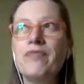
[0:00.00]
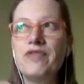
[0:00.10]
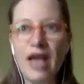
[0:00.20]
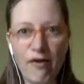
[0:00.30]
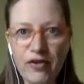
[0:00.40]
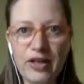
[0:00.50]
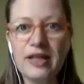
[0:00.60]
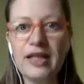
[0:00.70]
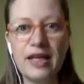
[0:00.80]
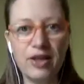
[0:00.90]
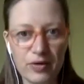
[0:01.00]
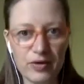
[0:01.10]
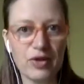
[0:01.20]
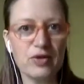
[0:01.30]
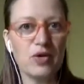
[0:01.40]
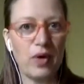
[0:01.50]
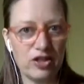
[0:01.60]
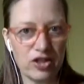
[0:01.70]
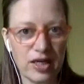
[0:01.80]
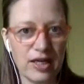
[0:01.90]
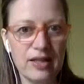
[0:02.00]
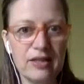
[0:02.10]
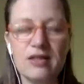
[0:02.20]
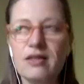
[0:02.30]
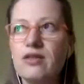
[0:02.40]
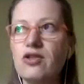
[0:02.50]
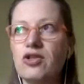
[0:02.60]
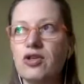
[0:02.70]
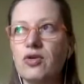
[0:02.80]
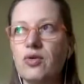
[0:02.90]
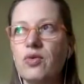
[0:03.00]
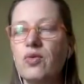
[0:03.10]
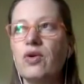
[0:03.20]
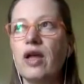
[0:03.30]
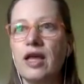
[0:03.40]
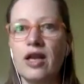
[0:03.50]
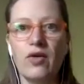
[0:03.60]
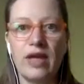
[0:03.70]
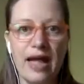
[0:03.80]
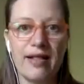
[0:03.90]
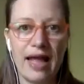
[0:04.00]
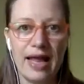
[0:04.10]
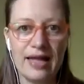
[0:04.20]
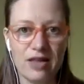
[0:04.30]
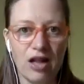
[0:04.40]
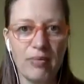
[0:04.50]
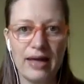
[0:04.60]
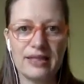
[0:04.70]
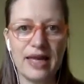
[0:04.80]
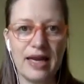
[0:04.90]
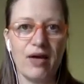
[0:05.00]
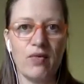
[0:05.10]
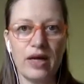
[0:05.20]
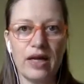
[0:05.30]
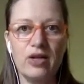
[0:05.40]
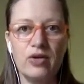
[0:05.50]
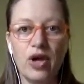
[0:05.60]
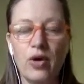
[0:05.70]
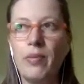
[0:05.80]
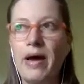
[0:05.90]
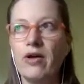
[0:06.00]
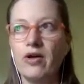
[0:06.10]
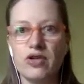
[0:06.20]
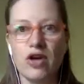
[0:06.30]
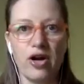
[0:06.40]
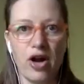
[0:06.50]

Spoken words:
definitely use those questions to, get that. It's all about data. What can you know about your target